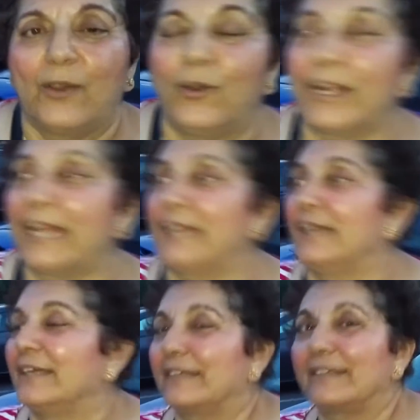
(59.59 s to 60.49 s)
Okay.
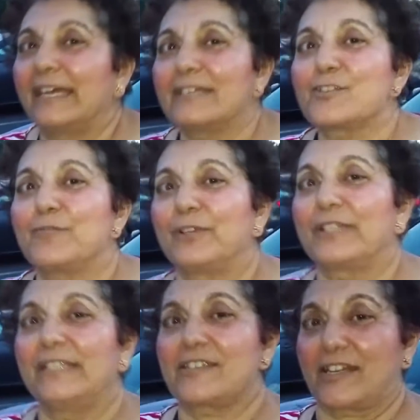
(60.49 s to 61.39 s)
Thanks for
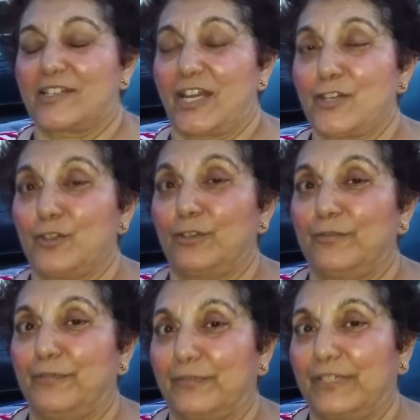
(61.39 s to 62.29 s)
the suggestion of
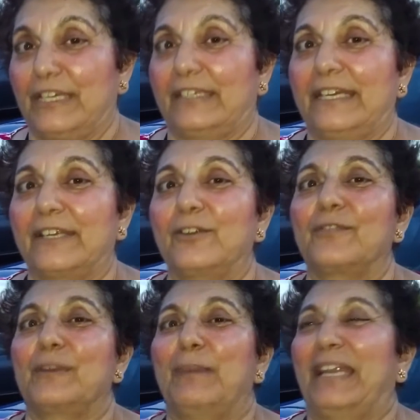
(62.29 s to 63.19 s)
getting rid
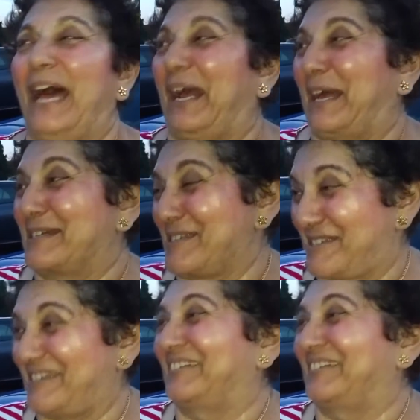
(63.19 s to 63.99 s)
of the malakas.